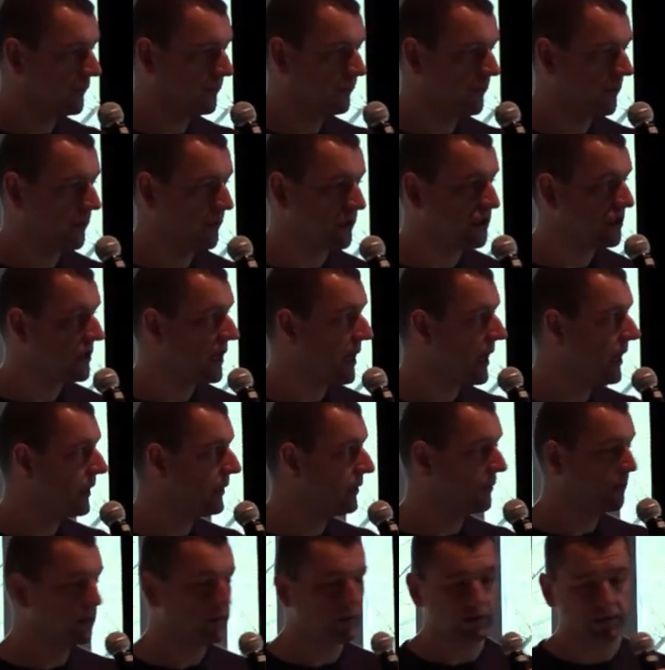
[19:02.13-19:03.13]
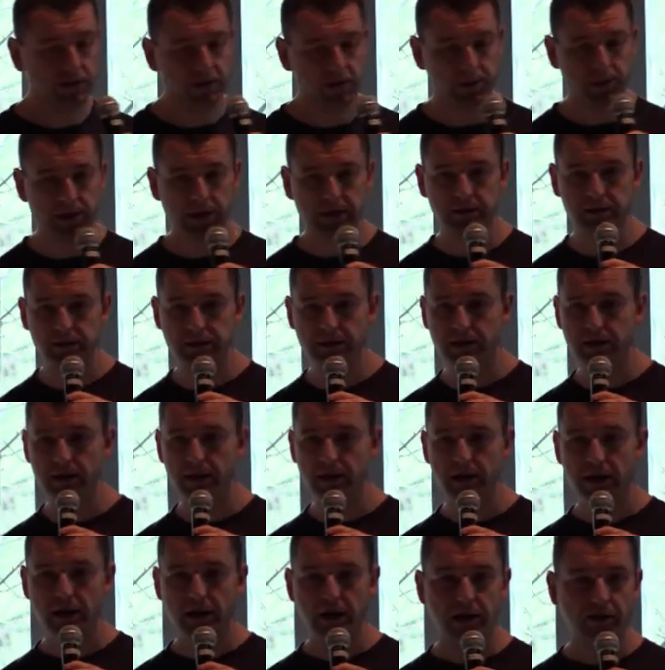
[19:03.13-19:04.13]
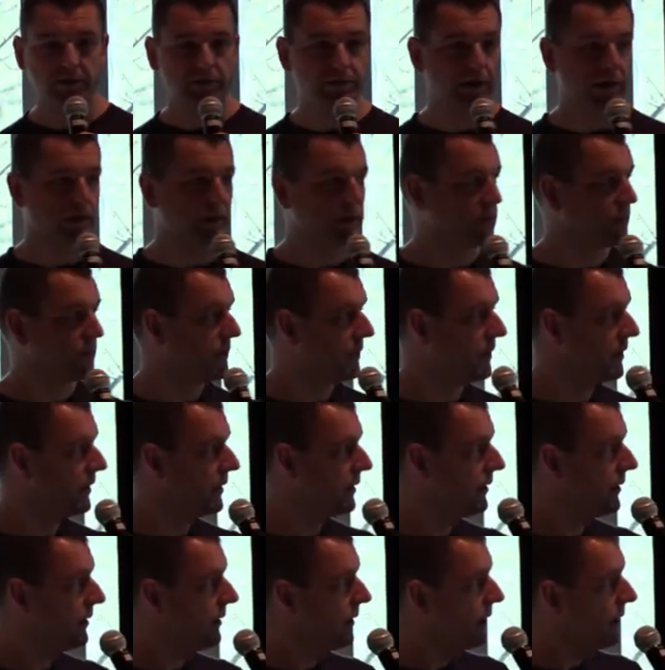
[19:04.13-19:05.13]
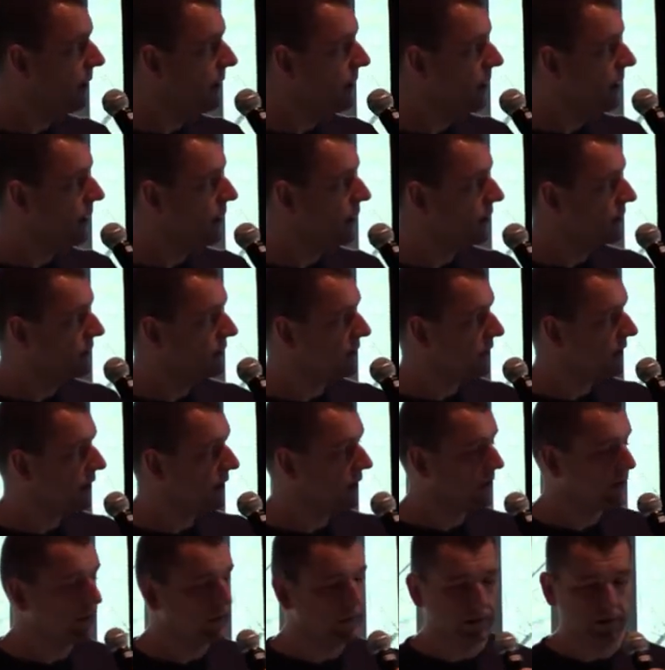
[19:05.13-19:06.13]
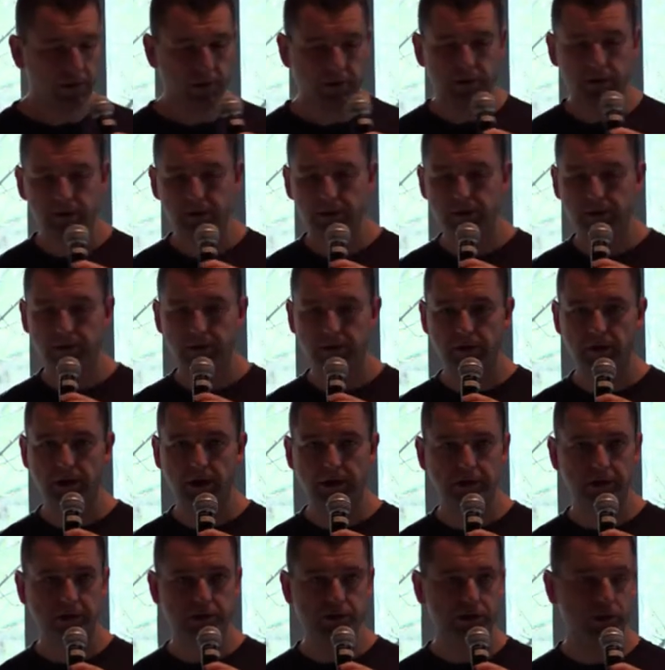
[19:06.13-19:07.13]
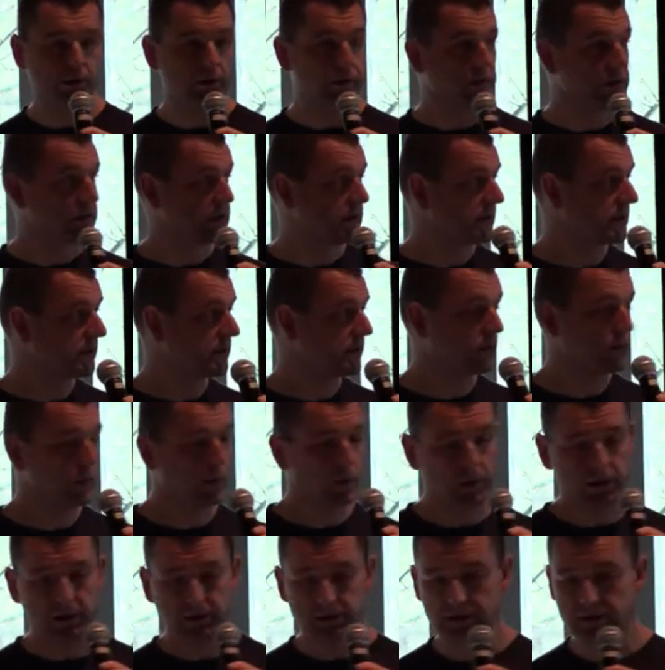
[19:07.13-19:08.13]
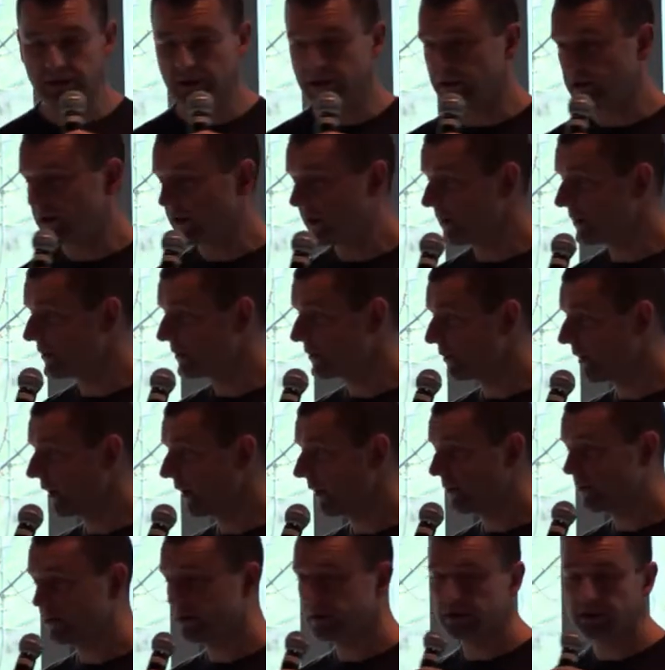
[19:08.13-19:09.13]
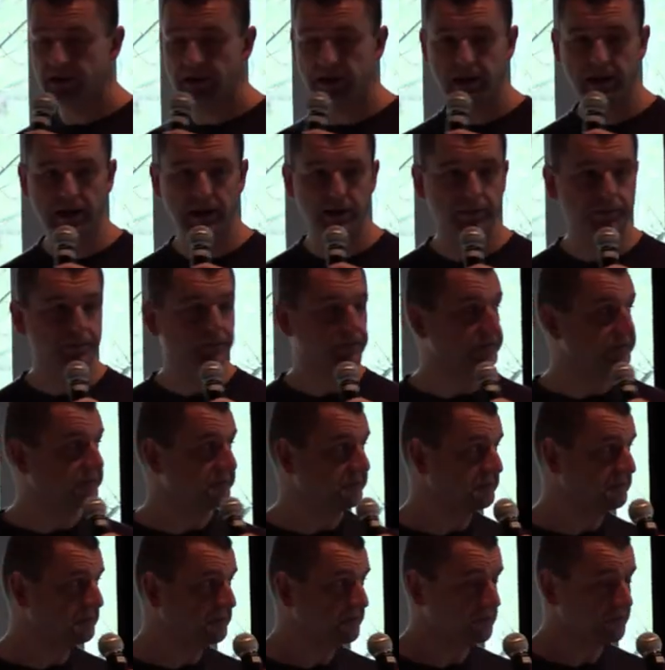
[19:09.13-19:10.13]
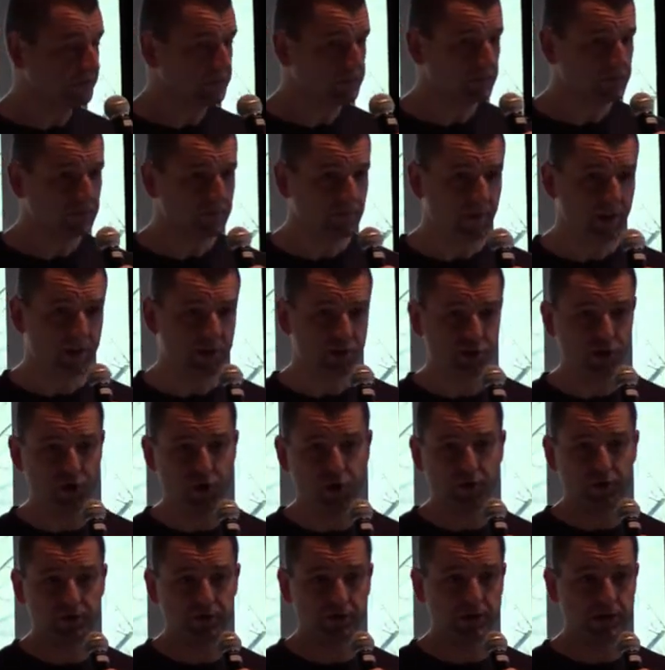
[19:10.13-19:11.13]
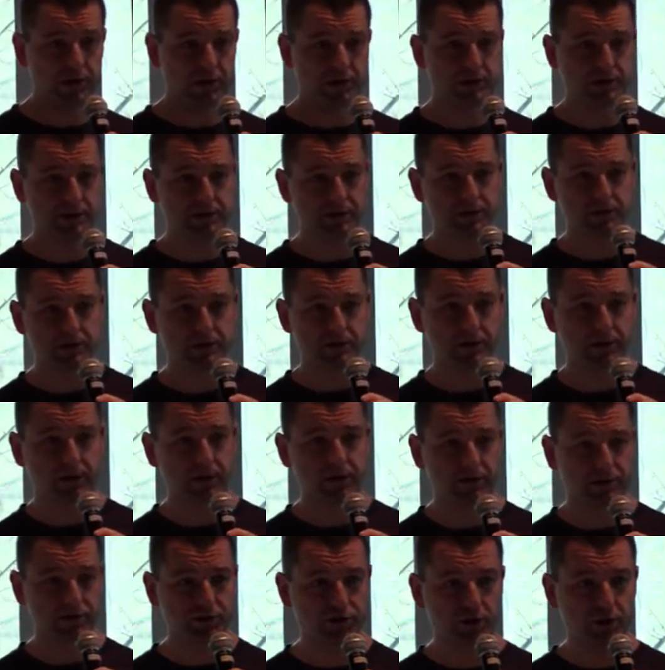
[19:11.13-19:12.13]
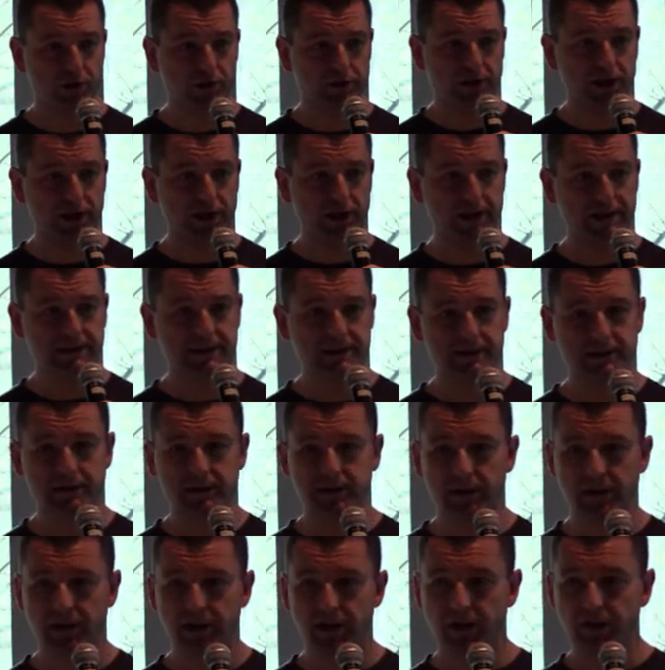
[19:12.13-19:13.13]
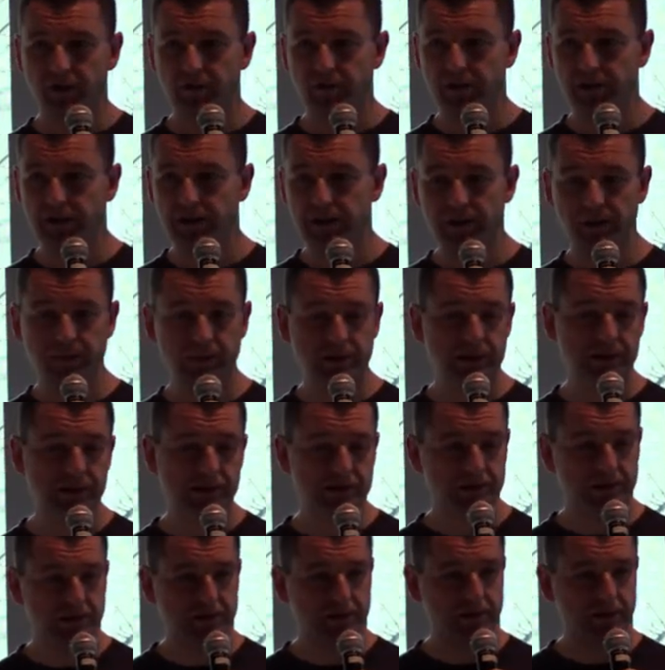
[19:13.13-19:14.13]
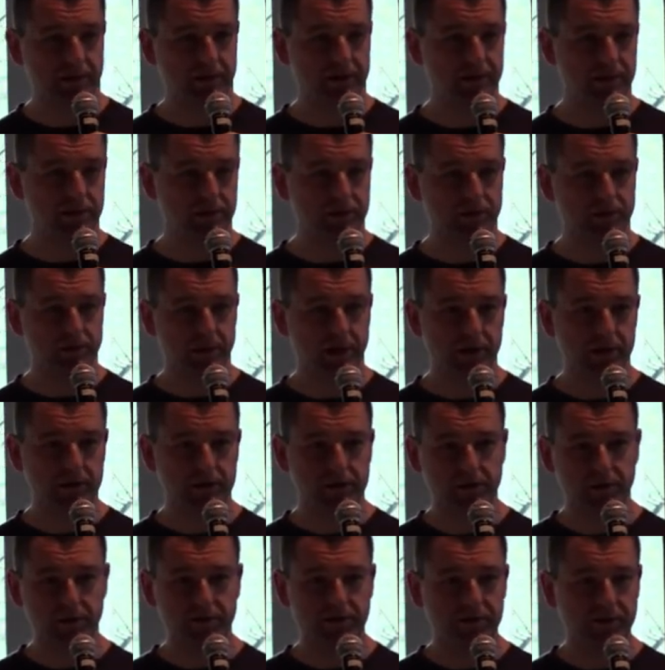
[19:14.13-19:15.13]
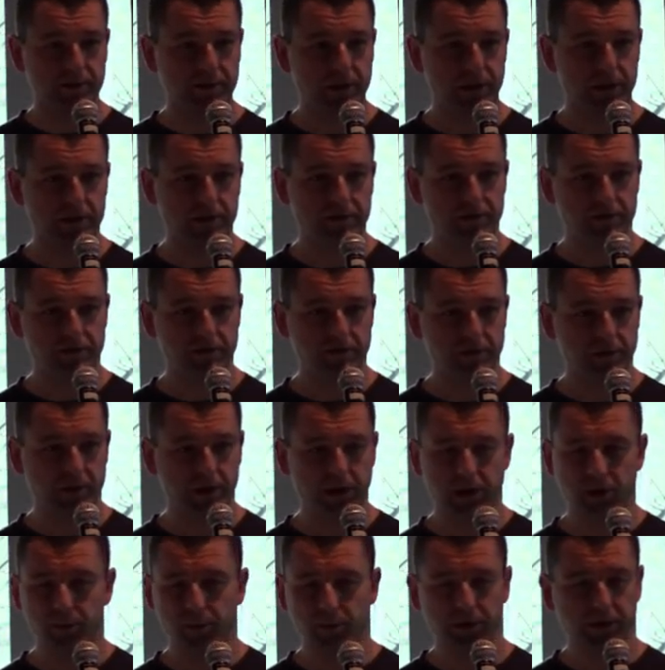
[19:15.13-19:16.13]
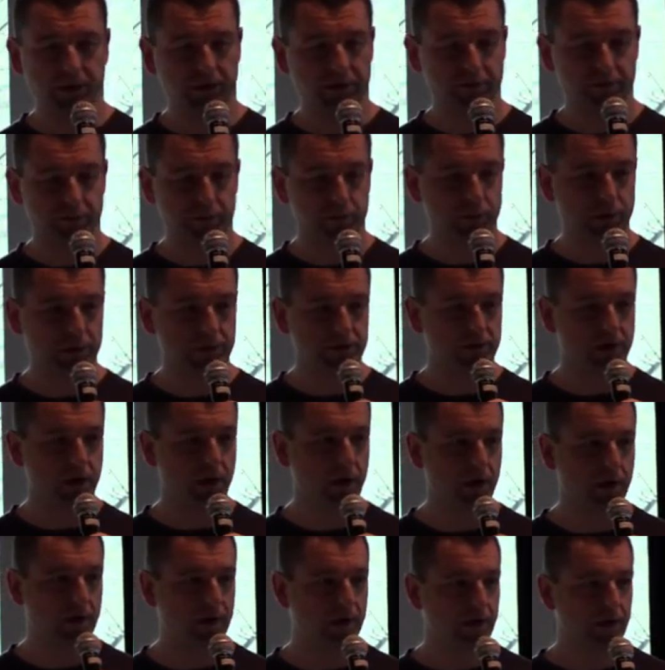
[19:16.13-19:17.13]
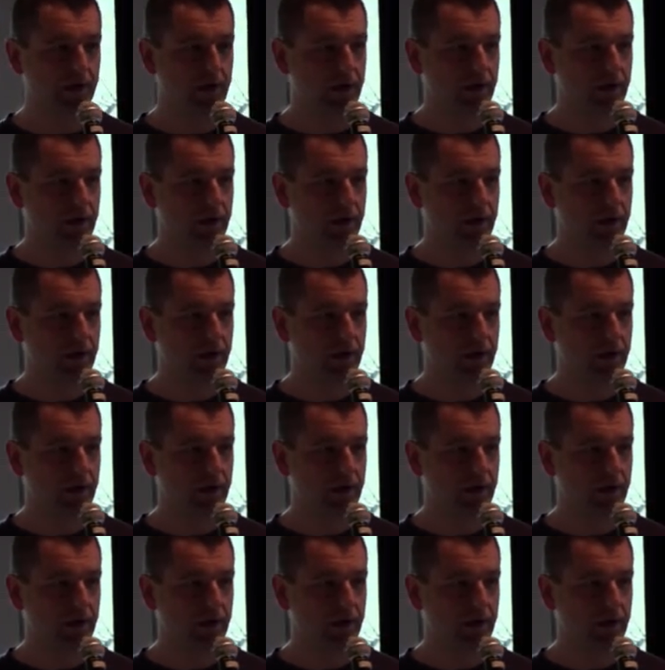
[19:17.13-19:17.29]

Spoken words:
very shy, you can directly find me under Soltis. Juan's under his regular name. Sean is Sean S. Philip is under regular FP Whitrock.